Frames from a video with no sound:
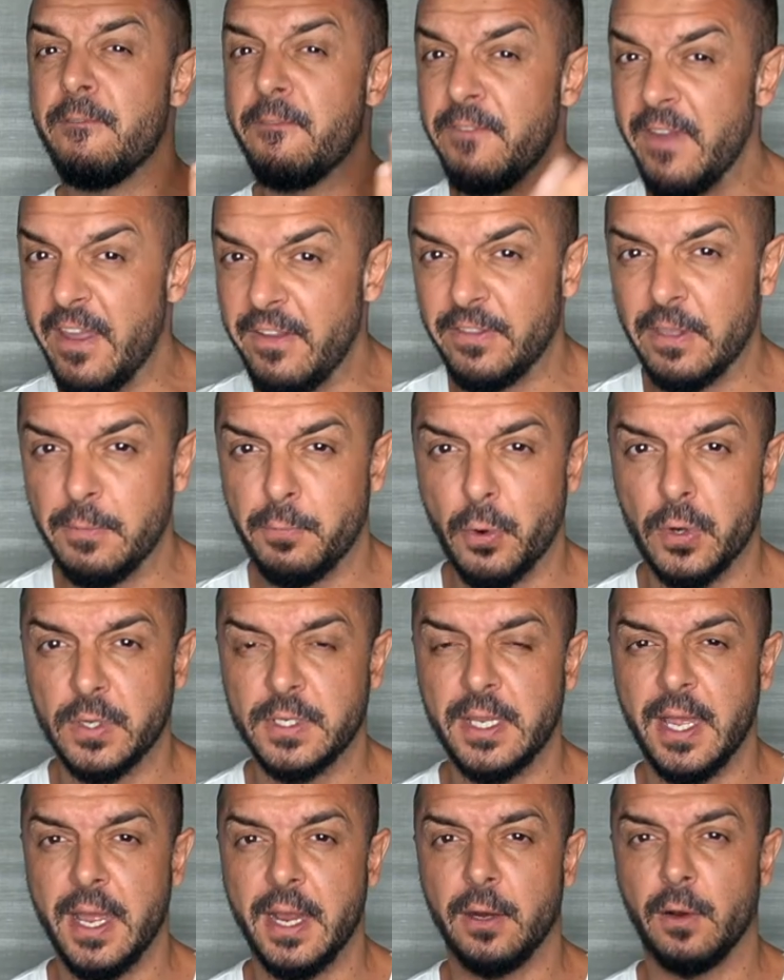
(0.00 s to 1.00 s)

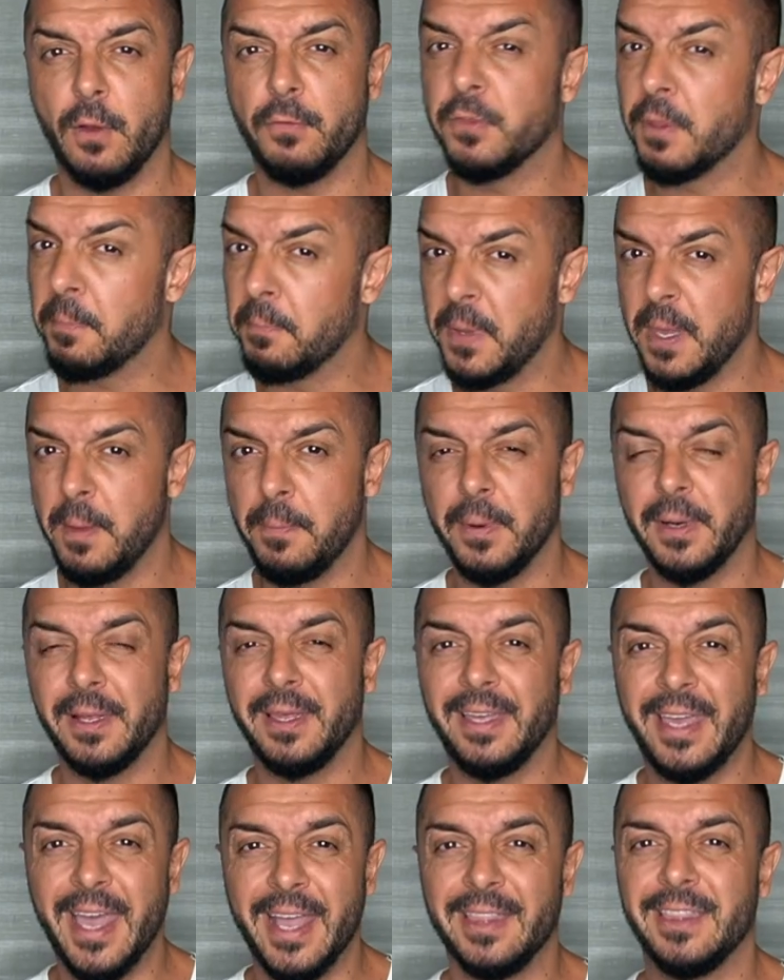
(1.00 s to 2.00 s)
50% of the people
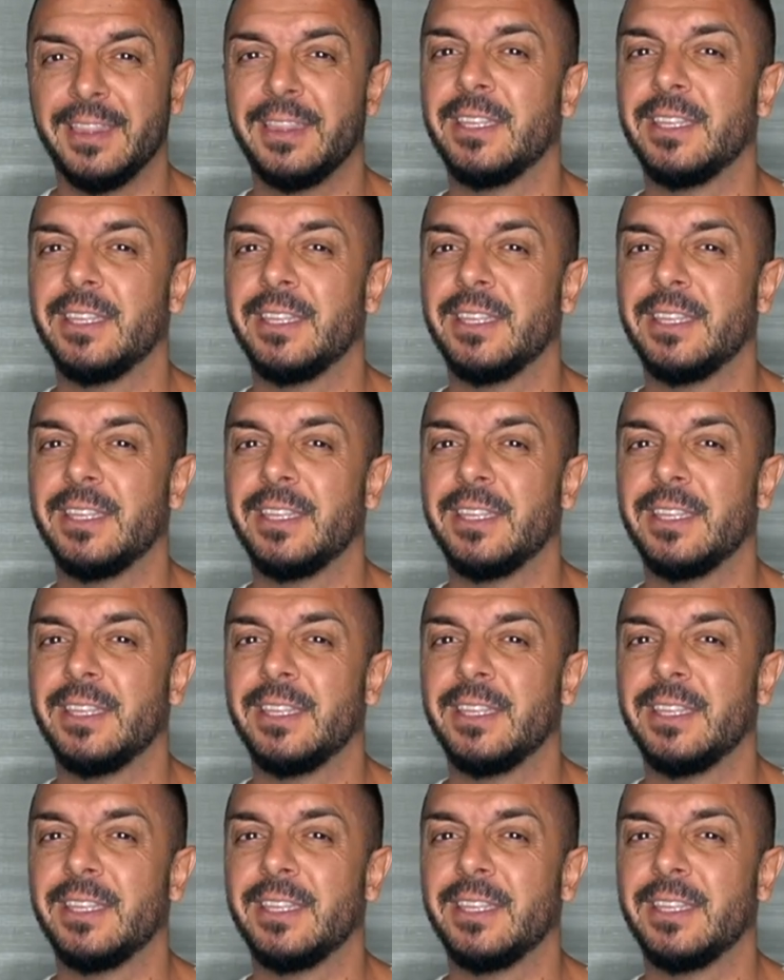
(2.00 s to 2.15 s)
get